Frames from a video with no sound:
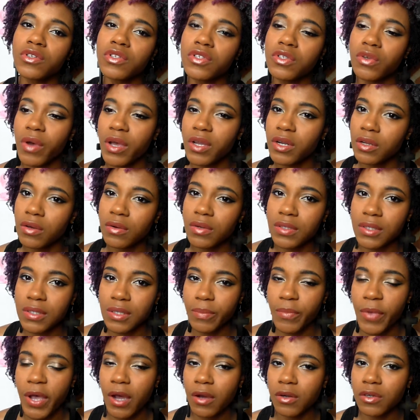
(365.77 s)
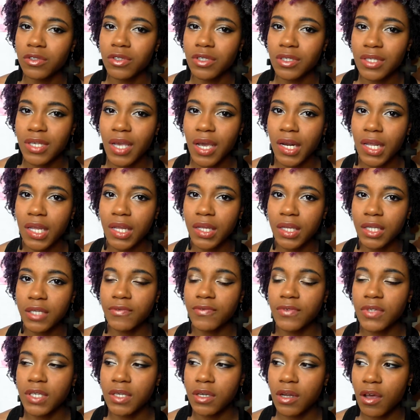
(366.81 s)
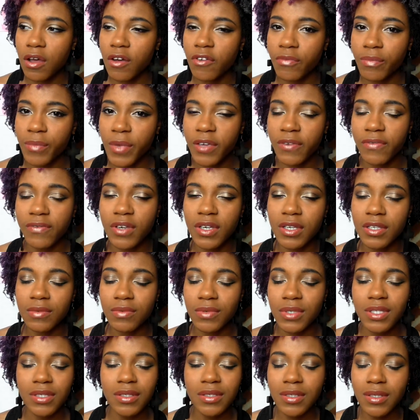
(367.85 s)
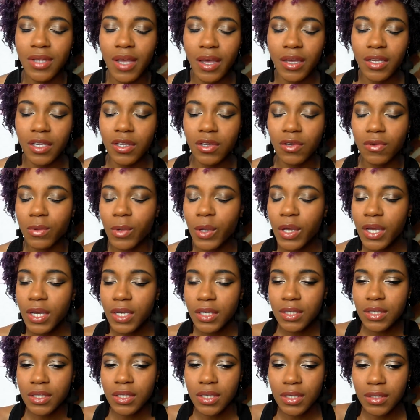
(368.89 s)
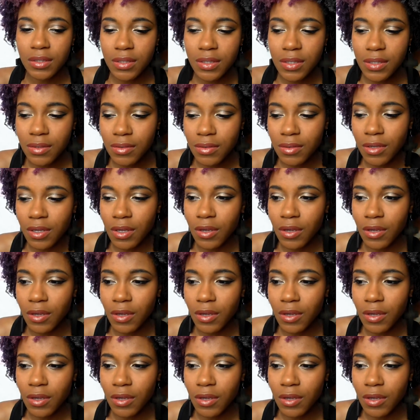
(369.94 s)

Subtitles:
So I know it's the powder just kind of lifting off my face, which is not cute since,